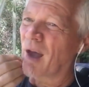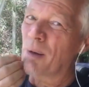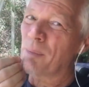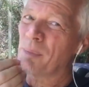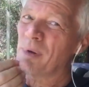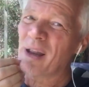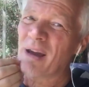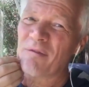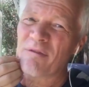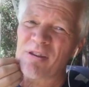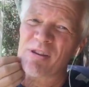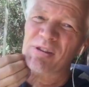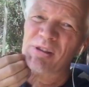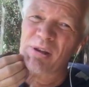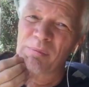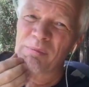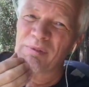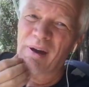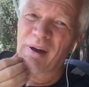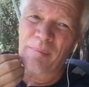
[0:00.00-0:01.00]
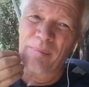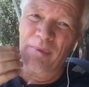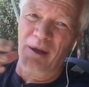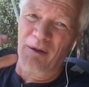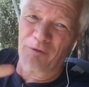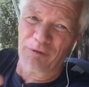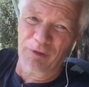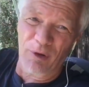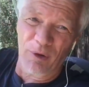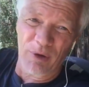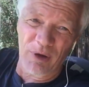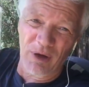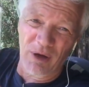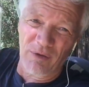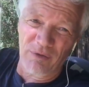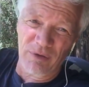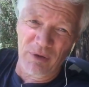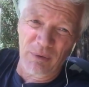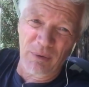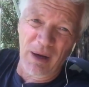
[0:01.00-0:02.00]
I've been having some, I'm not
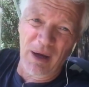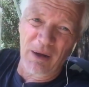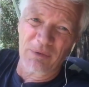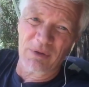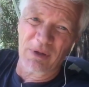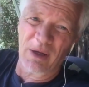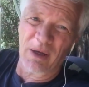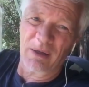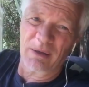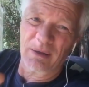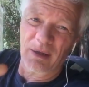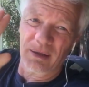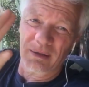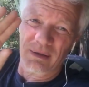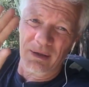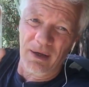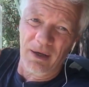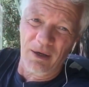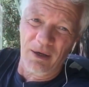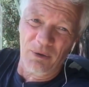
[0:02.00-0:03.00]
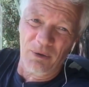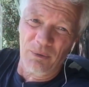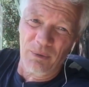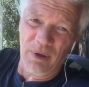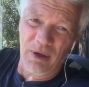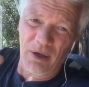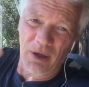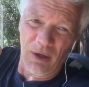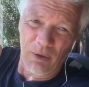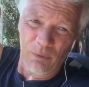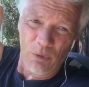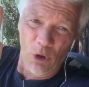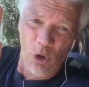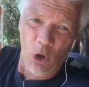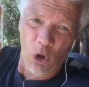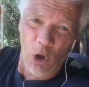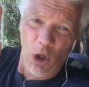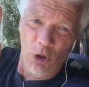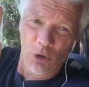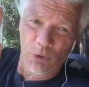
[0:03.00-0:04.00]
floating off the ground yet, not that I can
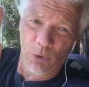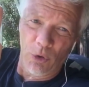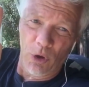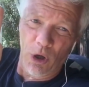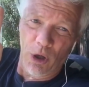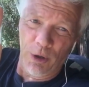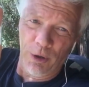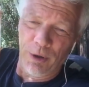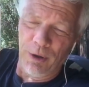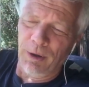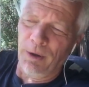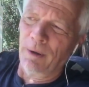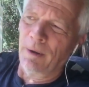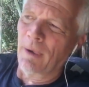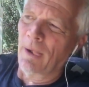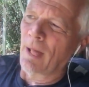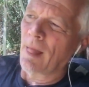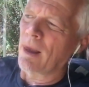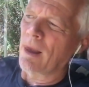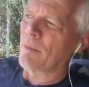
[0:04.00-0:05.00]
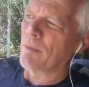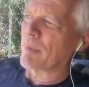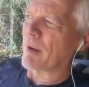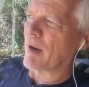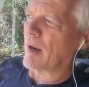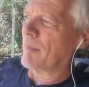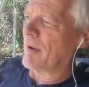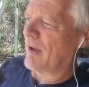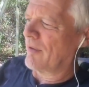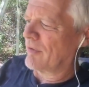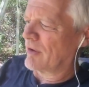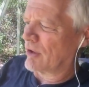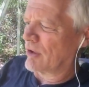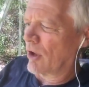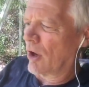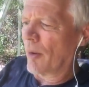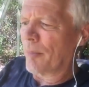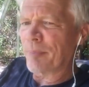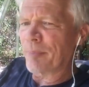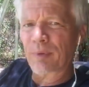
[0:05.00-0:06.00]
recall, Your Honor, but I'm
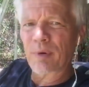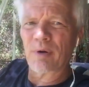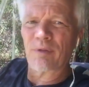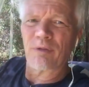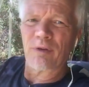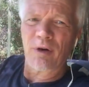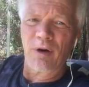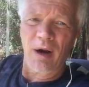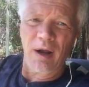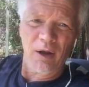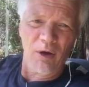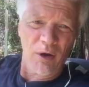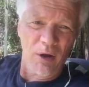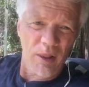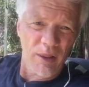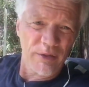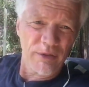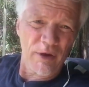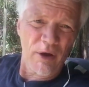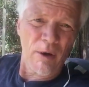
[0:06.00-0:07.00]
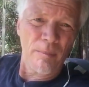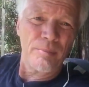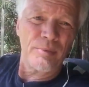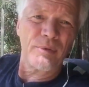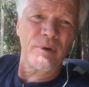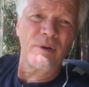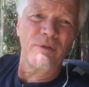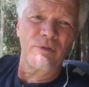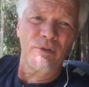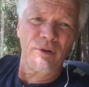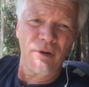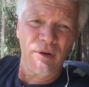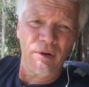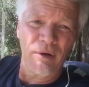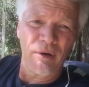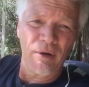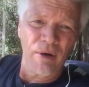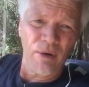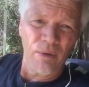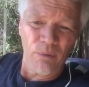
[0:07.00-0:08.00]
having the upriver, I call it the
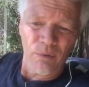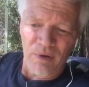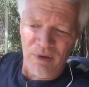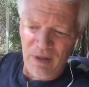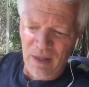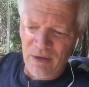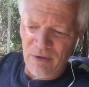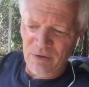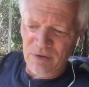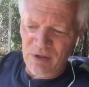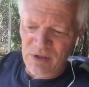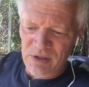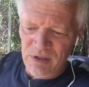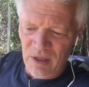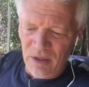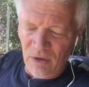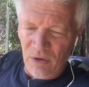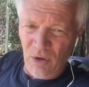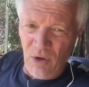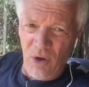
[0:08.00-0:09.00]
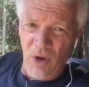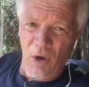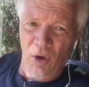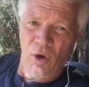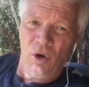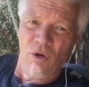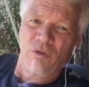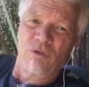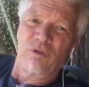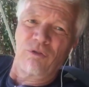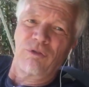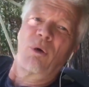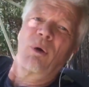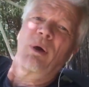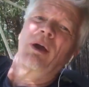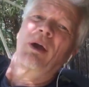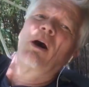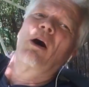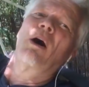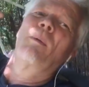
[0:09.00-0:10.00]
upriver, where the energy is like
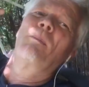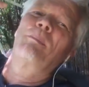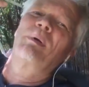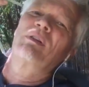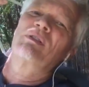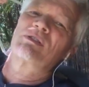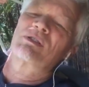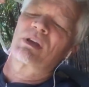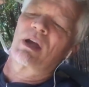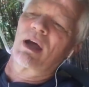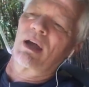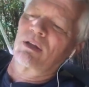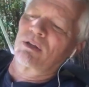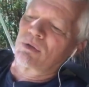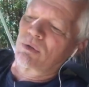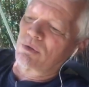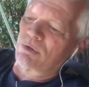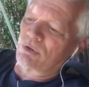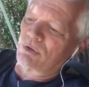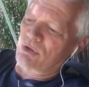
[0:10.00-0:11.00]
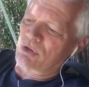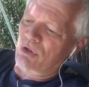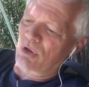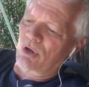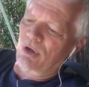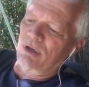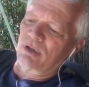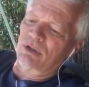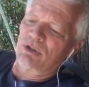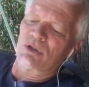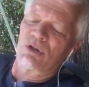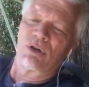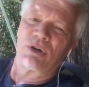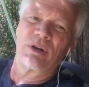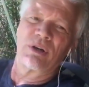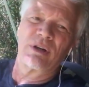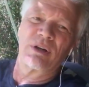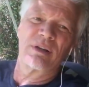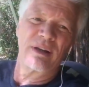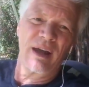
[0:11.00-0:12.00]
flowing up inside you and you're starting to
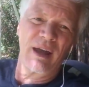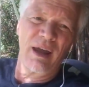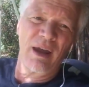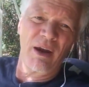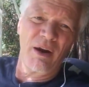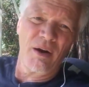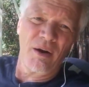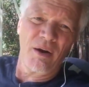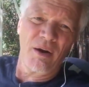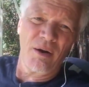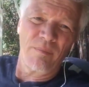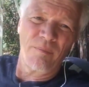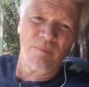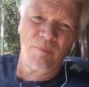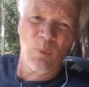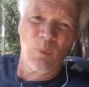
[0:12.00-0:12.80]
turn into air.